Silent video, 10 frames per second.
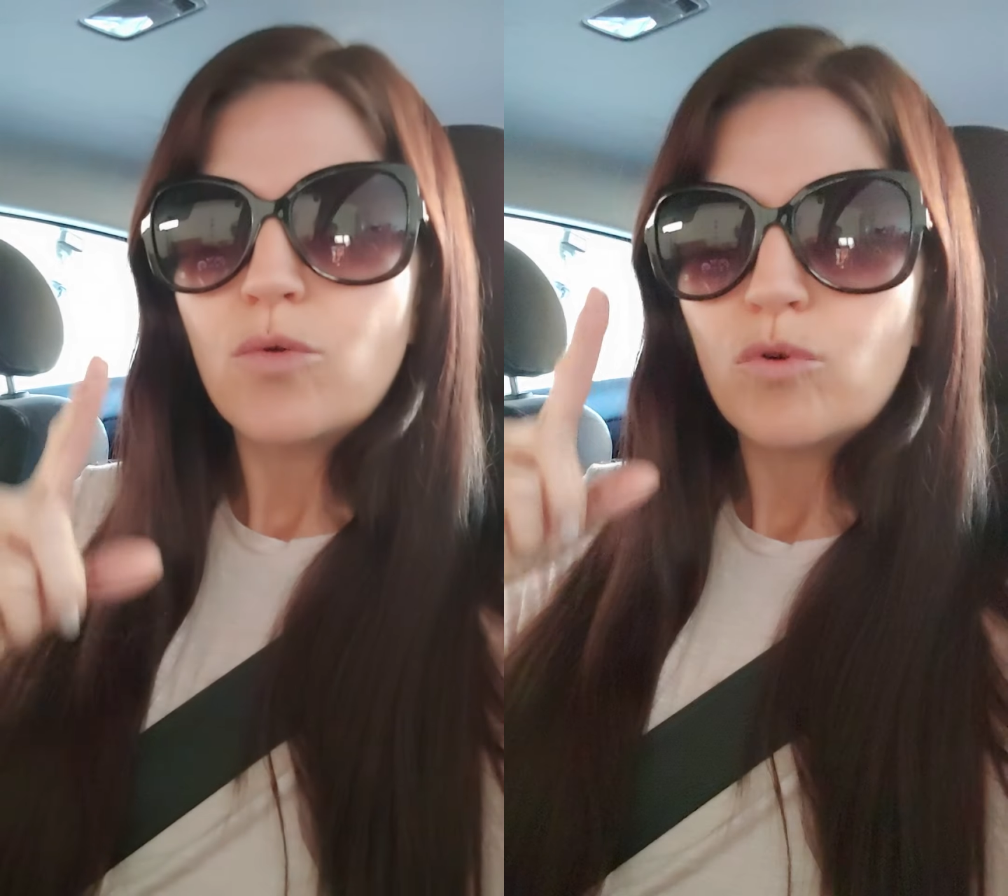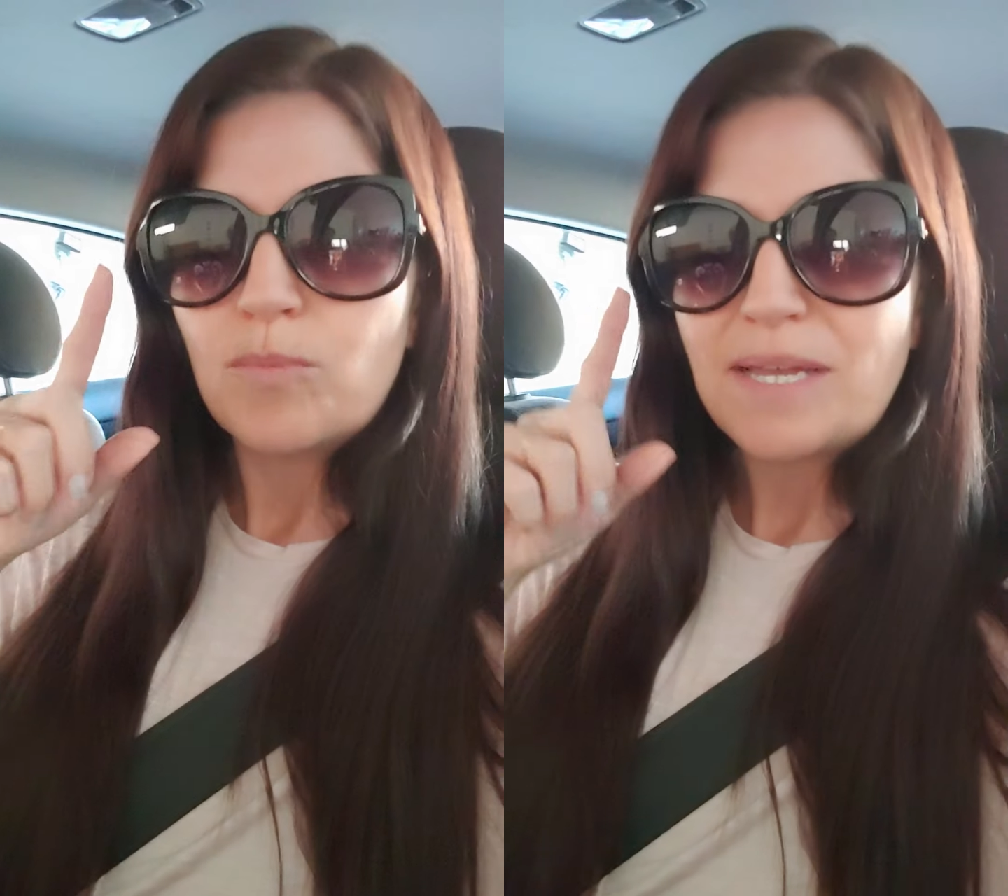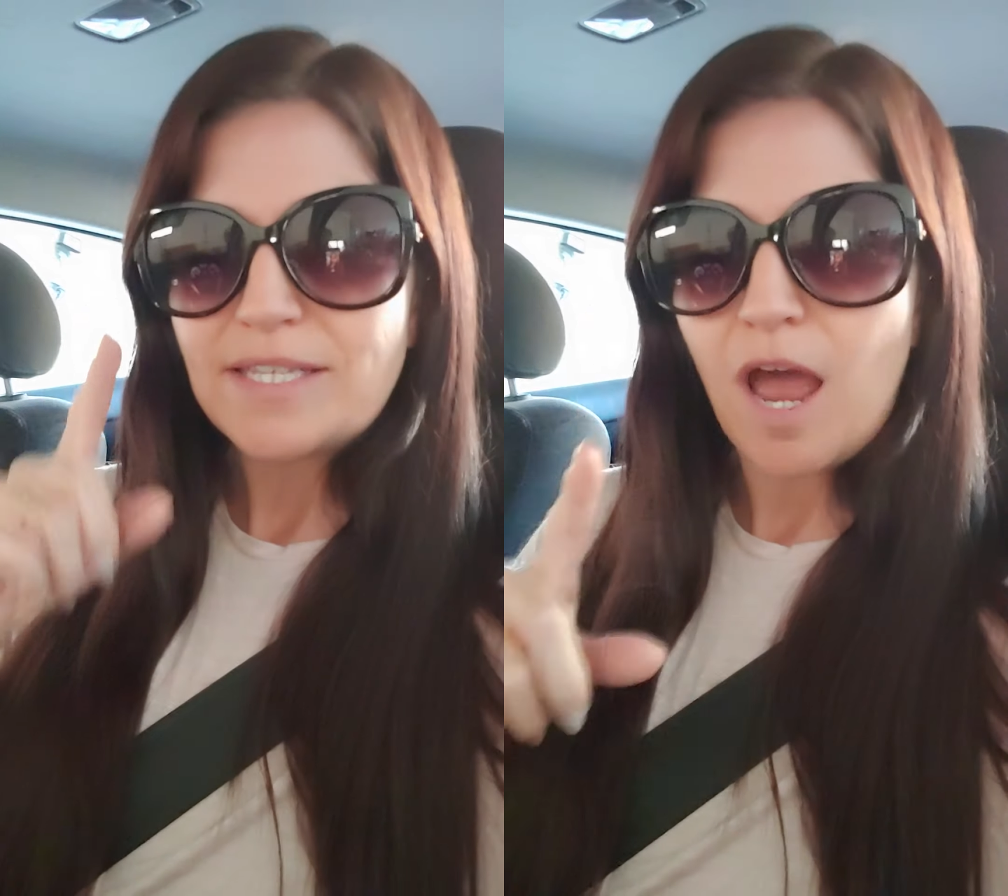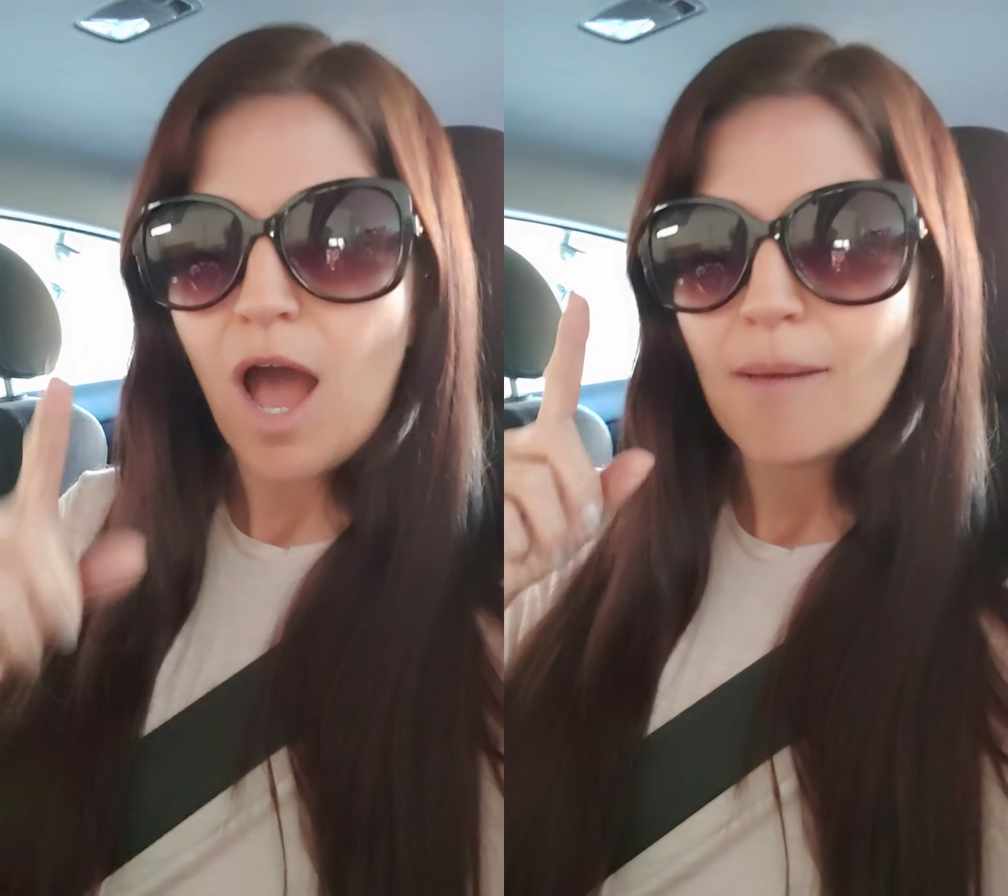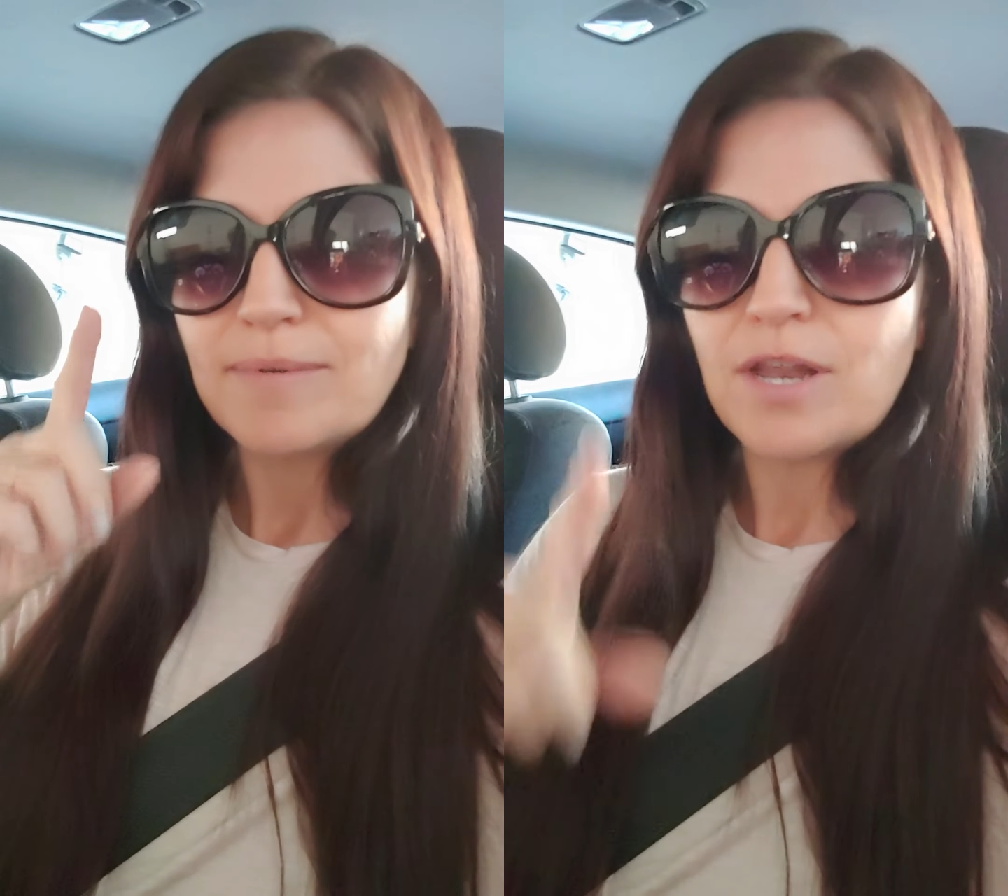will be
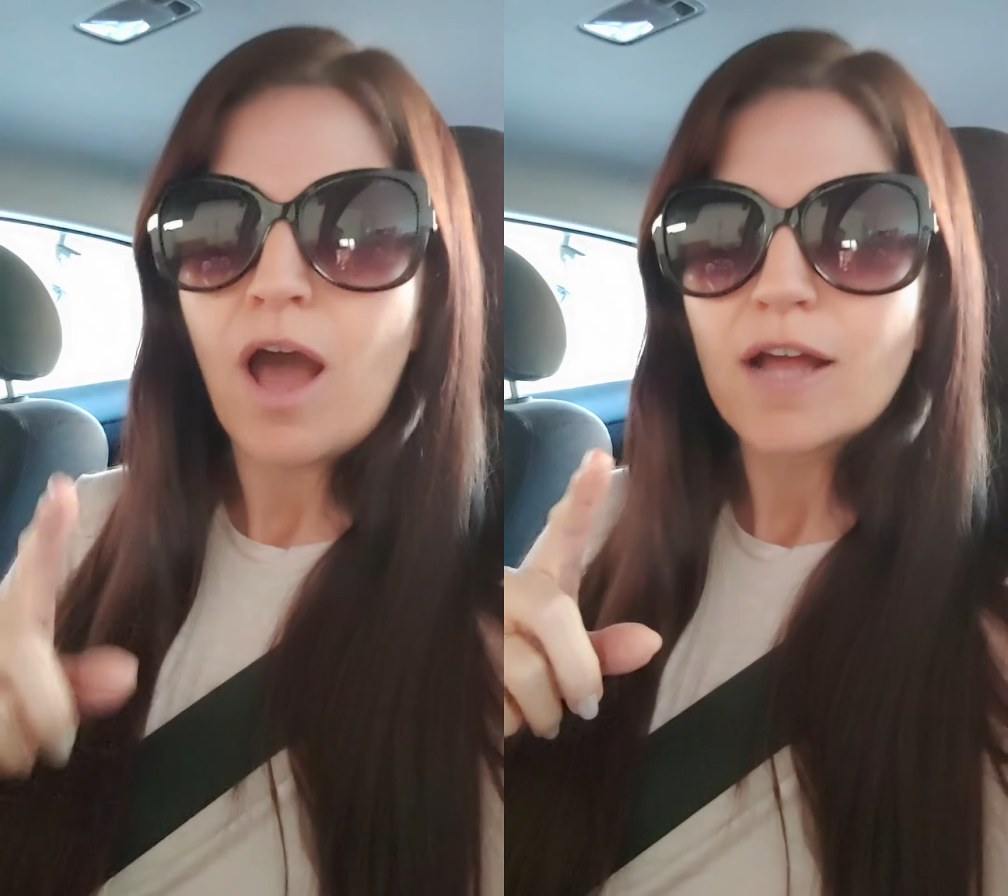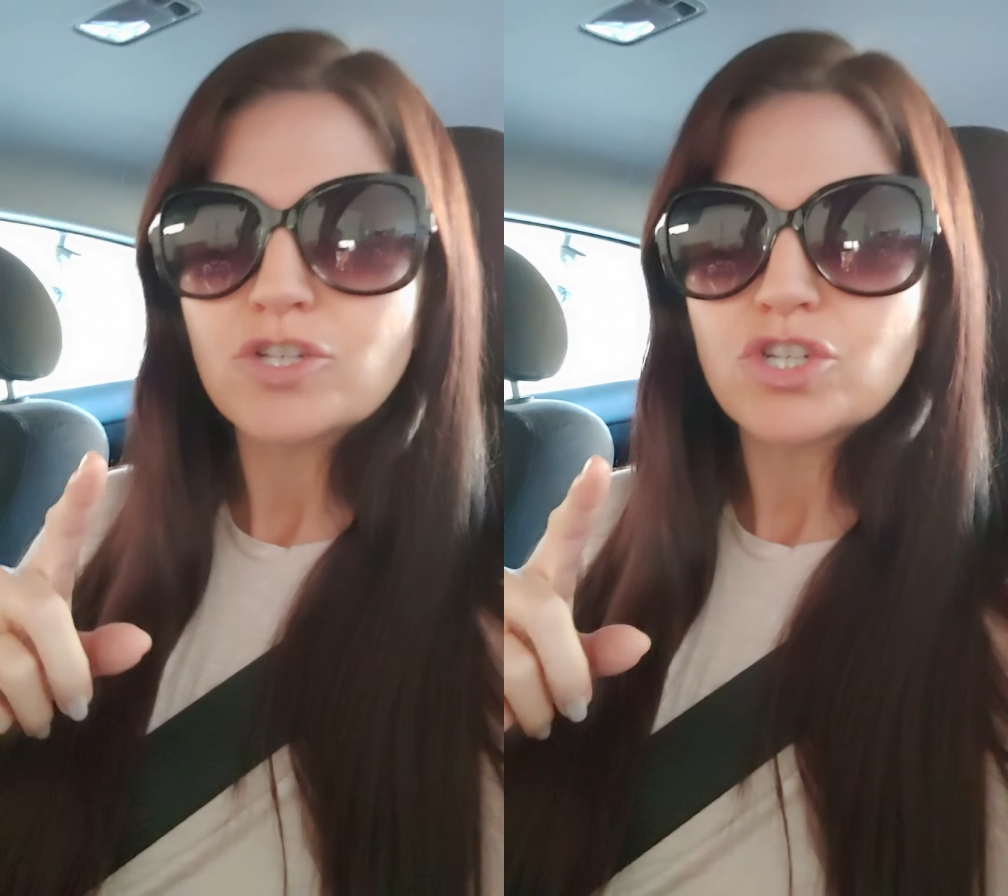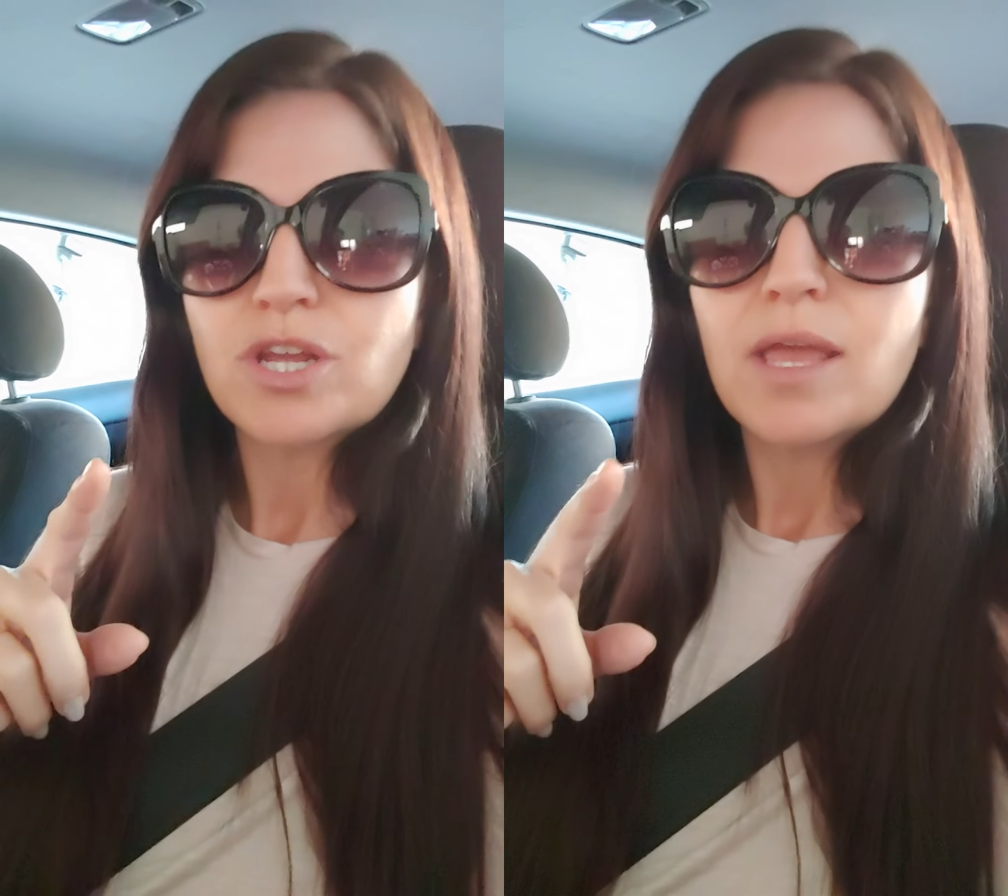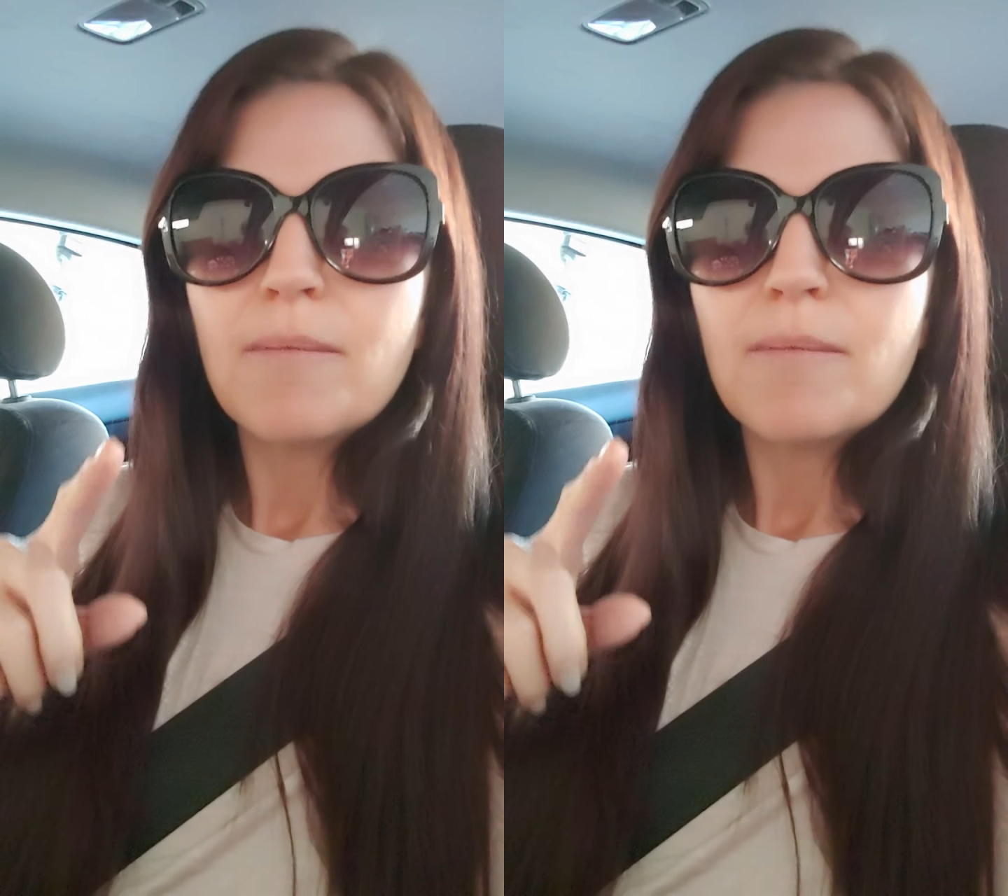top notch